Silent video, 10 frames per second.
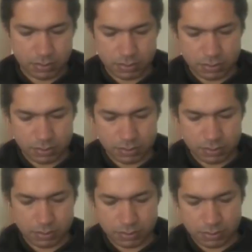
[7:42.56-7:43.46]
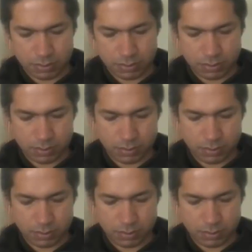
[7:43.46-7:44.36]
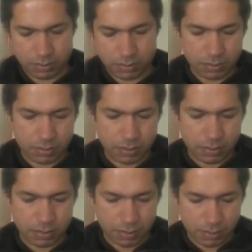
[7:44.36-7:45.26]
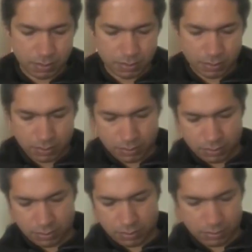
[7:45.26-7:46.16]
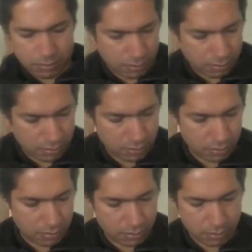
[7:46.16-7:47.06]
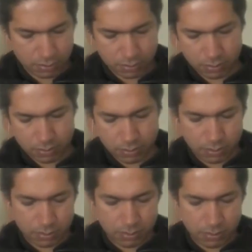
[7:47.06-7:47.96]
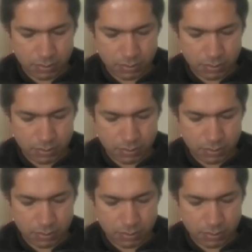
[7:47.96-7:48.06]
[no speech]